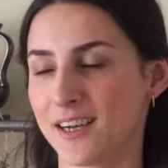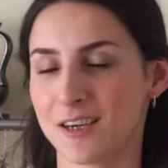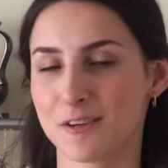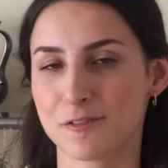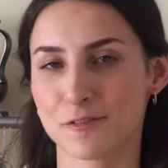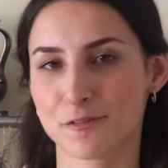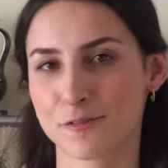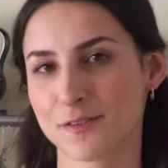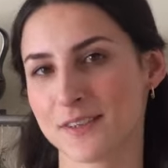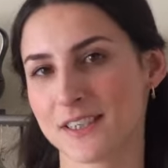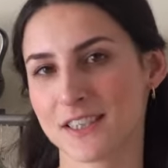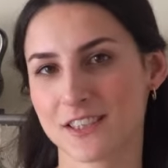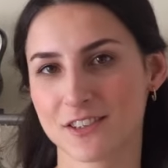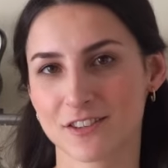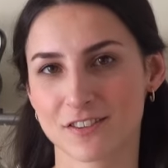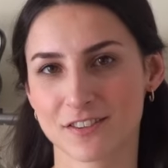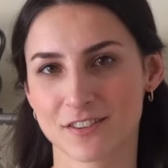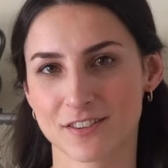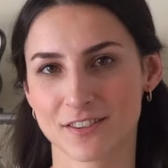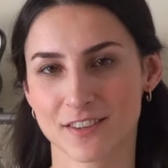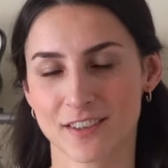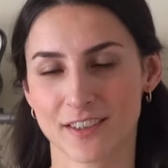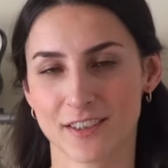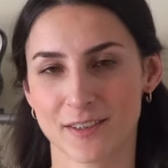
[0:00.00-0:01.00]

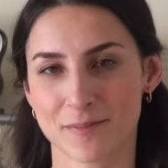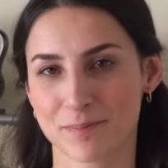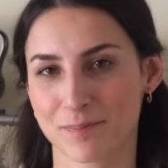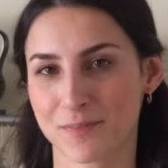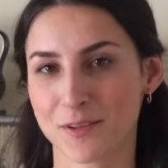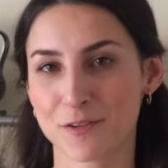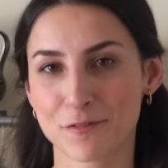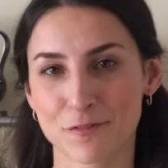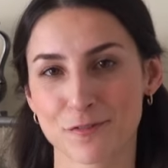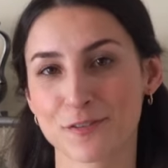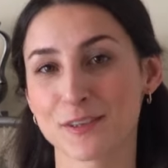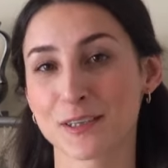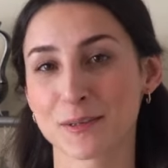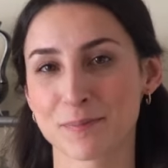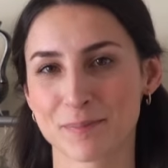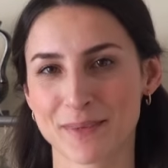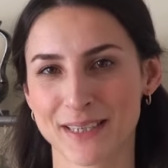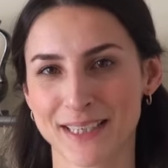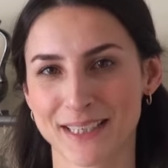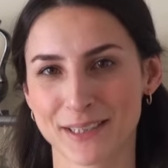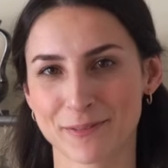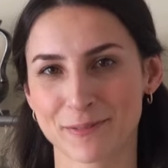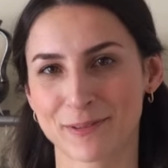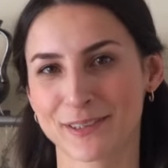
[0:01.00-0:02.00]
finish
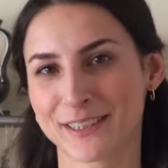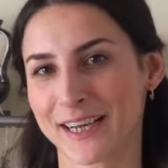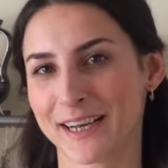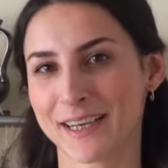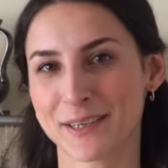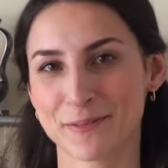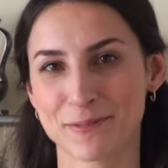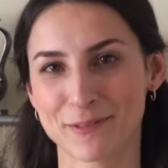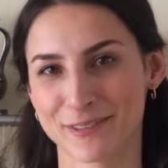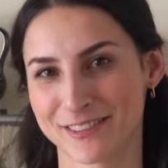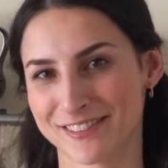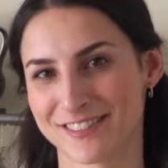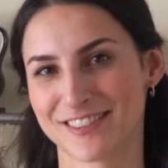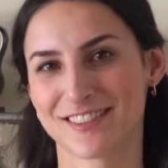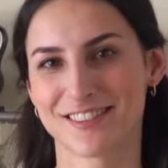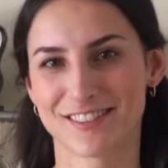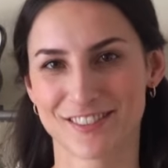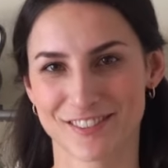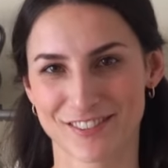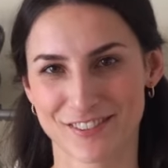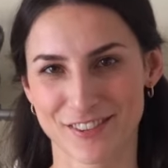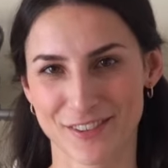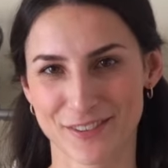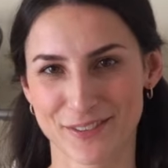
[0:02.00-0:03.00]
filming what I wanted to
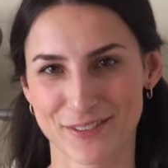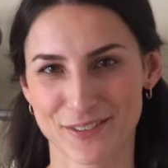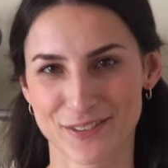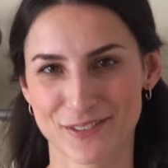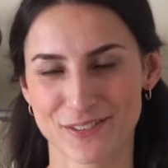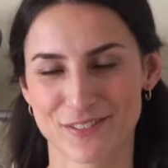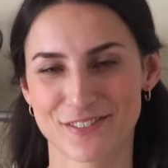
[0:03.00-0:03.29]
show you,